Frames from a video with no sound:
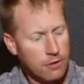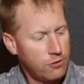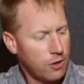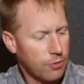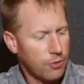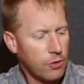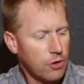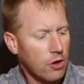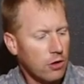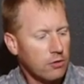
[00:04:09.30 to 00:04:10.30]
chip through a
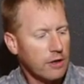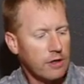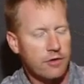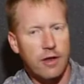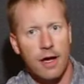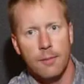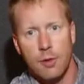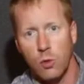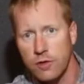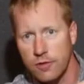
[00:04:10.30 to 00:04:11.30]
concrete slab.
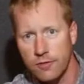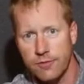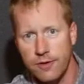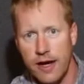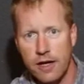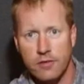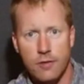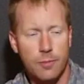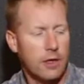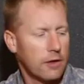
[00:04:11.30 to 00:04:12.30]
It wasn't
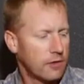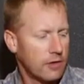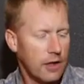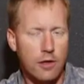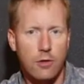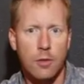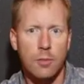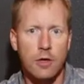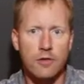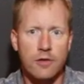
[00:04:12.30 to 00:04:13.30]
fast, but say you're
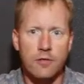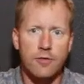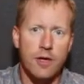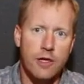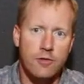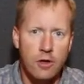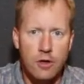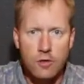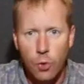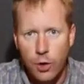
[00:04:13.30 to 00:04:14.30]
replacing the flange on
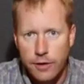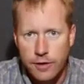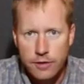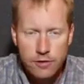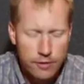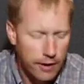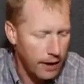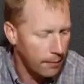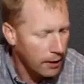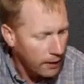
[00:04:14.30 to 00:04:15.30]
a toilet and a
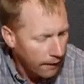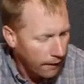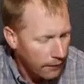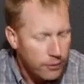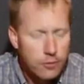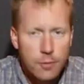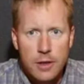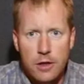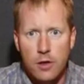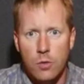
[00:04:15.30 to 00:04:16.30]
slab, this would
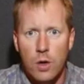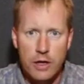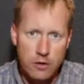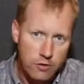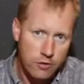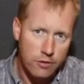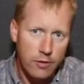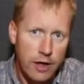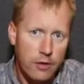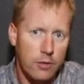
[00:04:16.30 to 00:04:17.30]
be a good way to chisel
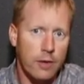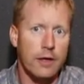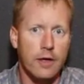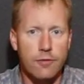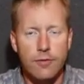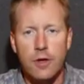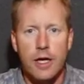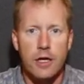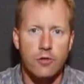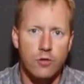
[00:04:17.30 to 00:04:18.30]
down around that
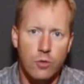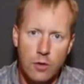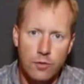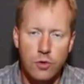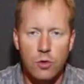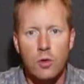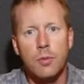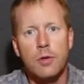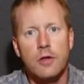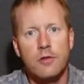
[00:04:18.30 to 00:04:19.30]
flange. Or if you're
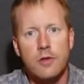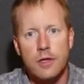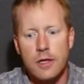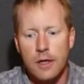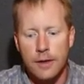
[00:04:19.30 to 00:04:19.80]
replacing the